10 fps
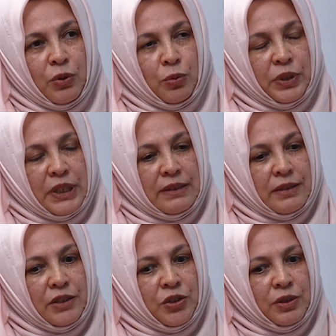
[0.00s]

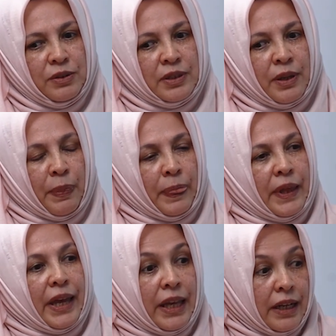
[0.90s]
organizations.
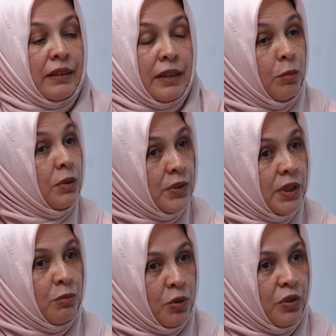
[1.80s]
And I think we'll
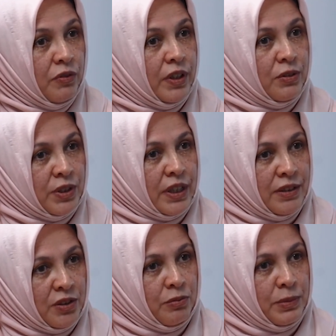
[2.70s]
see more of those
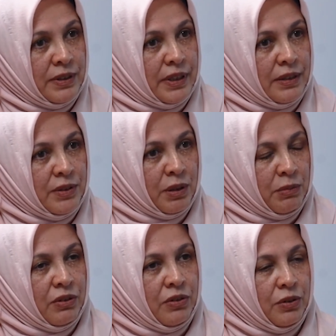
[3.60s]
kinds of mistakes
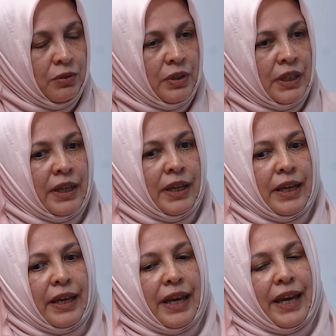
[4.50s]
coming through.
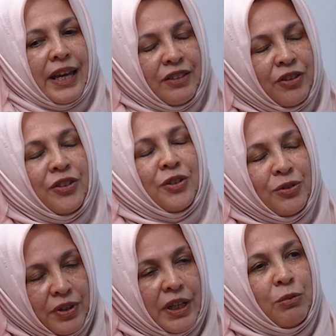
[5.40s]
And
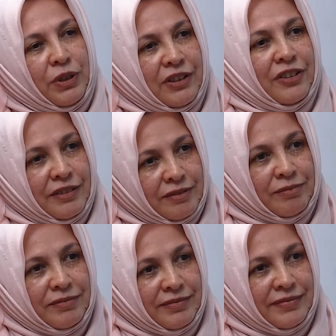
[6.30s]
through that we learn.
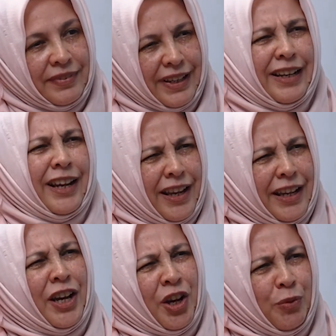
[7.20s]

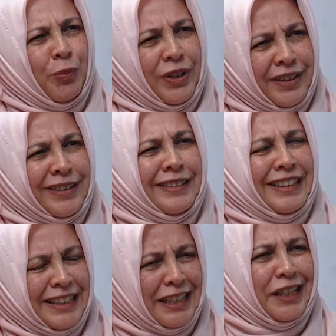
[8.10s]
And I hope we learn
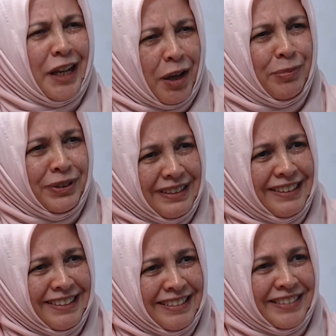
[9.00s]
really rapidly.